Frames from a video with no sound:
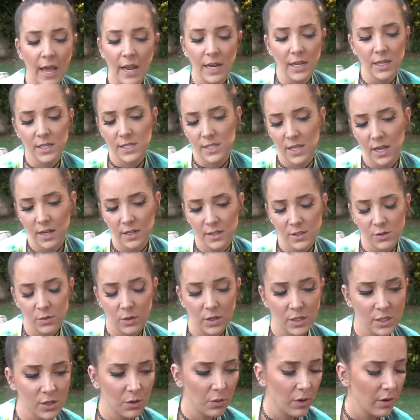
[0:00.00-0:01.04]
any sense
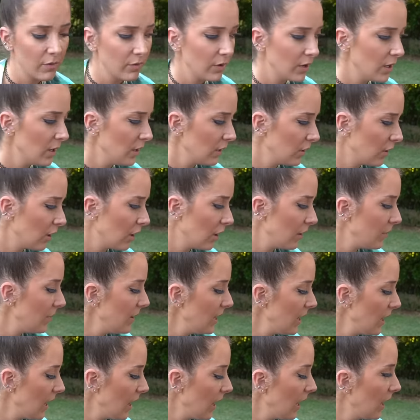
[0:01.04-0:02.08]
whatsoever.
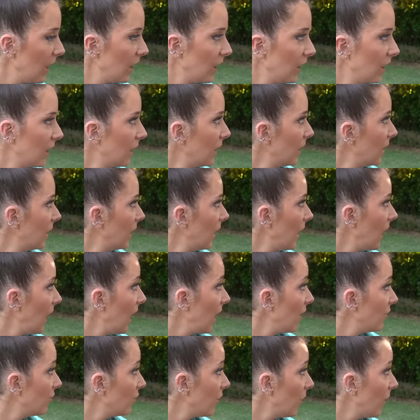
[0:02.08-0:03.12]
Kermit,
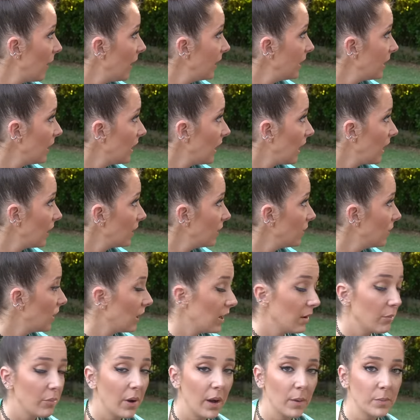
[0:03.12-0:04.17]
I have no idea how you
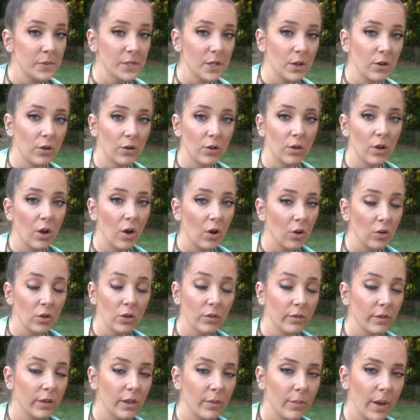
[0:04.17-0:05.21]
got popsicle all
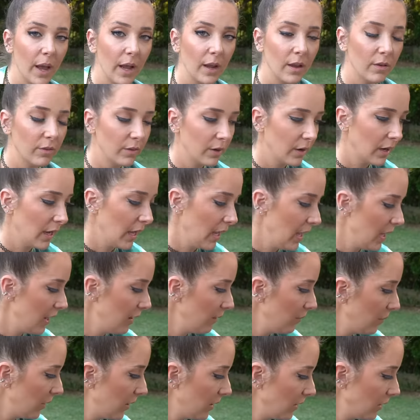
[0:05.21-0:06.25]
over the back of your head,
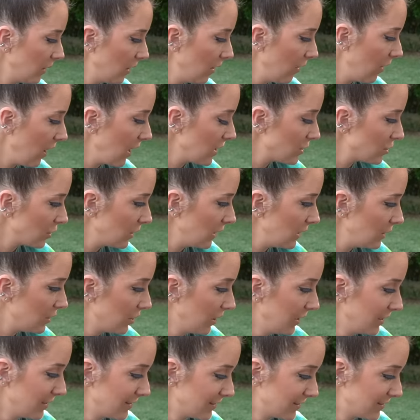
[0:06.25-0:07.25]
but congratulations.